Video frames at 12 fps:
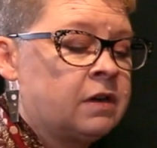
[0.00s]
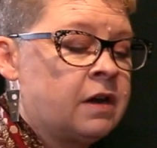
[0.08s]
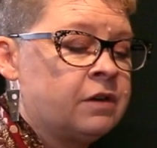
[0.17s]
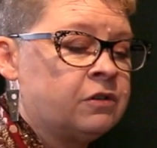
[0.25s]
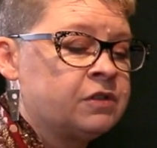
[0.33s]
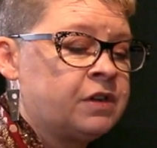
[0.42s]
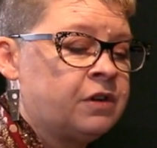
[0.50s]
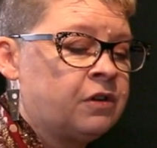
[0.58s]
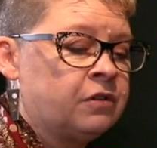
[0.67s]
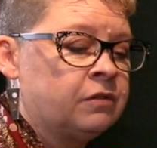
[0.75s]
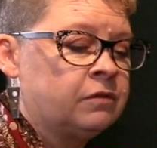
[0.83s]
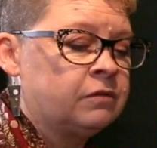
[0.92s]
igniters
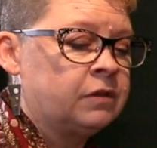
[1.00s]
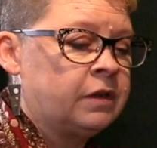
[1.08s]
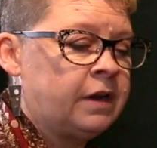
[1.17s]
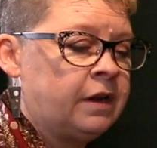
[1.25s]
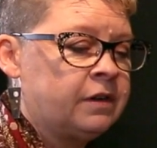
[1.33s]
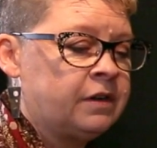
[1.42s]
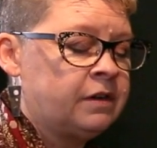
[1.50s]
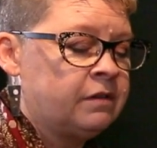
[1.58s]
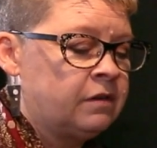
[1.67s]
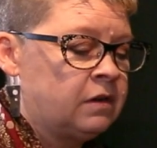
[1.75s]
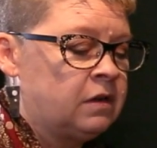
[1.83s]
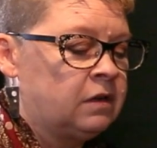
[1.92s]
here, real handy.
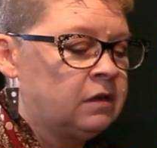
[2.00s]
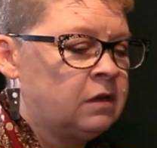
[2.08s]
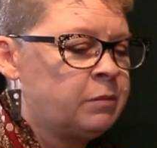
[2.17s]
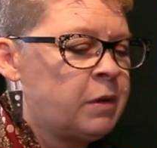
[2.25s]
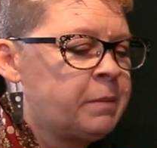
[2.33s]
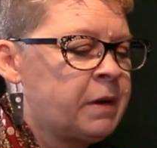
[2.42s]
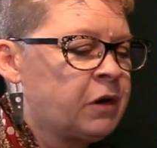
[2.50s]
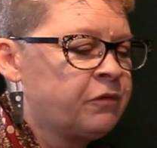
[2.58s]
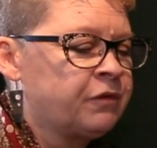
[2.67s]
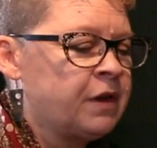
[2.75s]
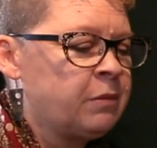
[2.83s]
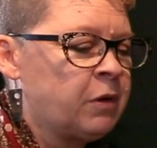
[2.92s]
A little bit bigger
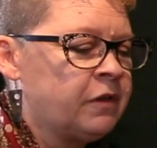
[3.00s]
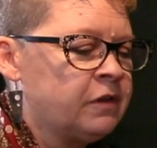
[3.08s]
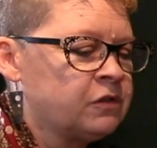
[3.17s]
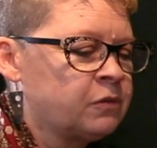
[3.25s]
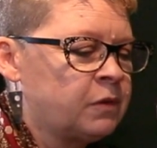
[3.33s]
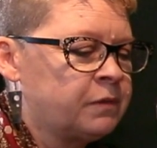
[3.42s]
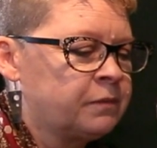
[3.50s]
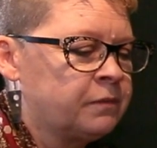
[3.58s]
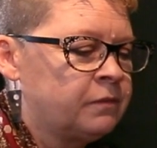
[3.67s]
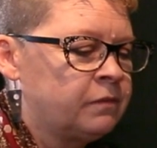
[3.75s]
flame on this one.